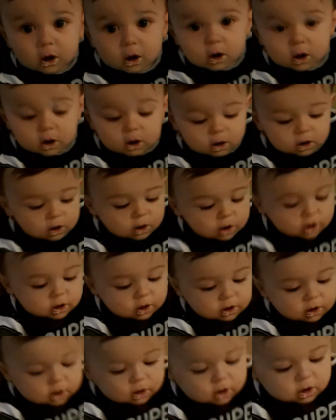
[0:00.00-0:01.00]
num.
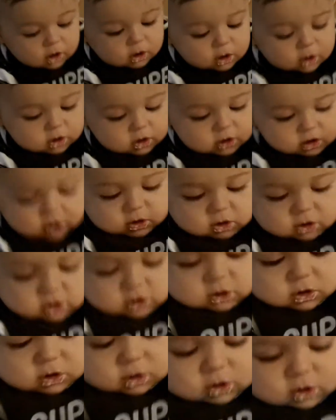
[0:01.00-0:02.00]
Num
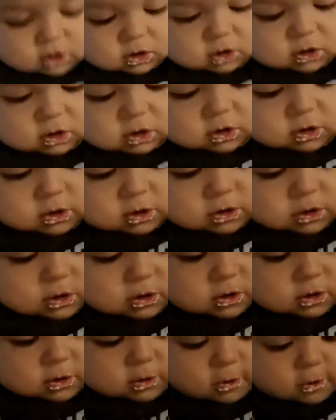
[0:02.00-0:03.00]
num. Some gummy bears.
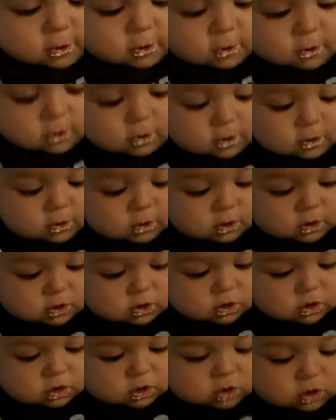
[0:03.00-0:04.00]
Some gummy bears.
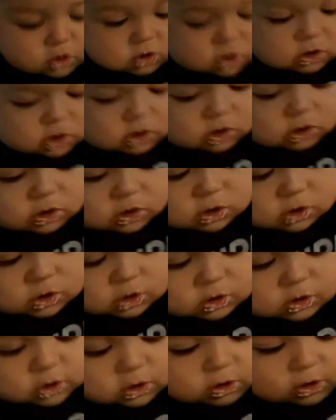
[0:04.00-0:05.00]

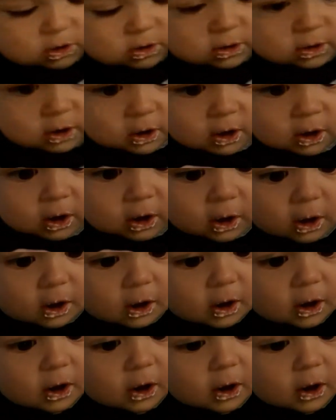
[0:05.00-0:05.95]
Put it in your mouth. Put